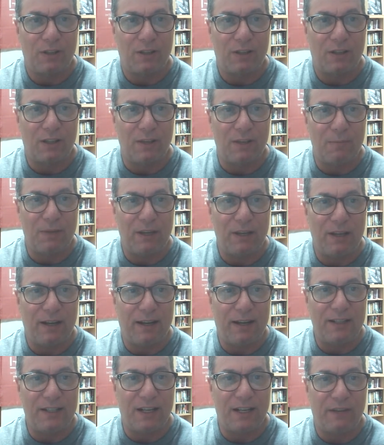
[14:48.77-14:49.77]
can be
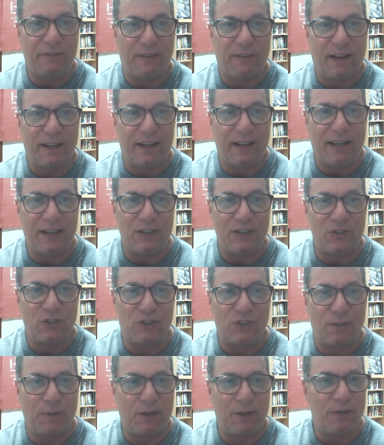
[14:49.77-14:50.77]
identified as
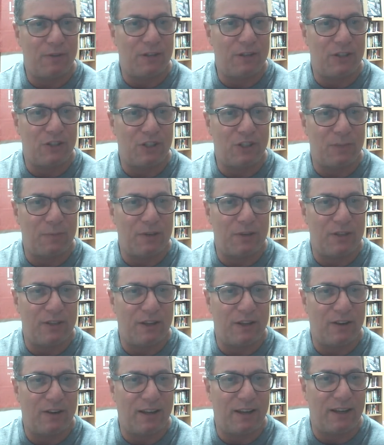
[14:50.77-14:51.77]
somebody who needs to be
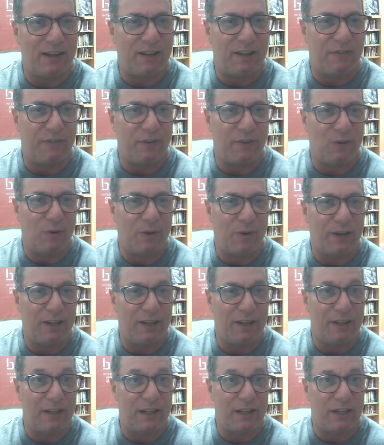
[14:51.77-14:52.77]
there, and if you're
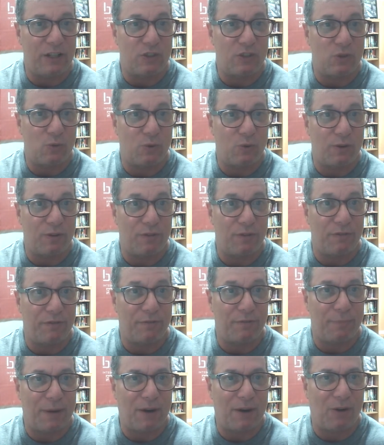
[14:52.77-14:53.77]
in any sort
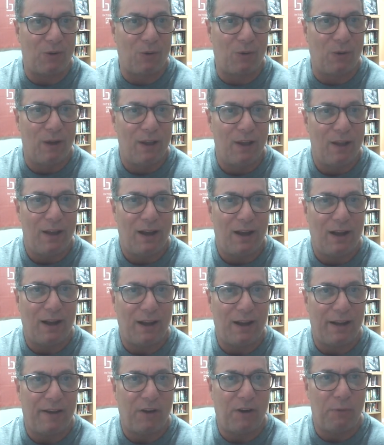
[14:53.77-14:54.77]
of peril,
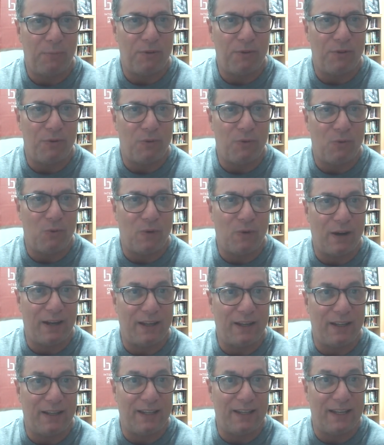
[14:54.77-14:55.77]
help you
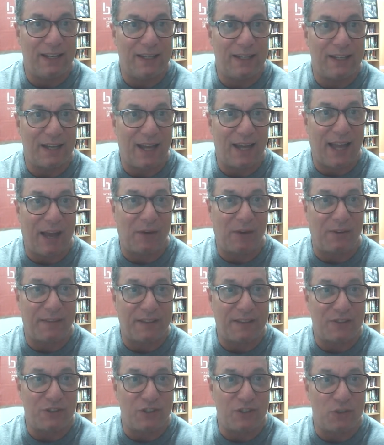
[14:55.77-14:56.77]
get out of
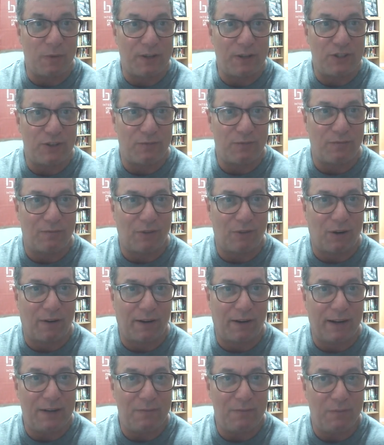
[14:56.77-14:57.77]
that situation. All
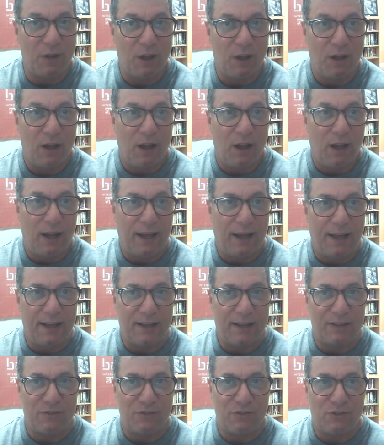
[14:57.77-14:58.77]
right?
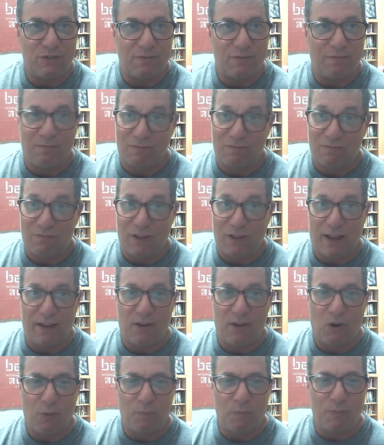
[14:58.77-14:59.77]
And I
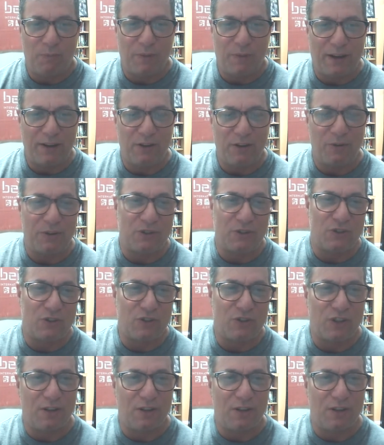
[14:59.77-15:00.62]
know this has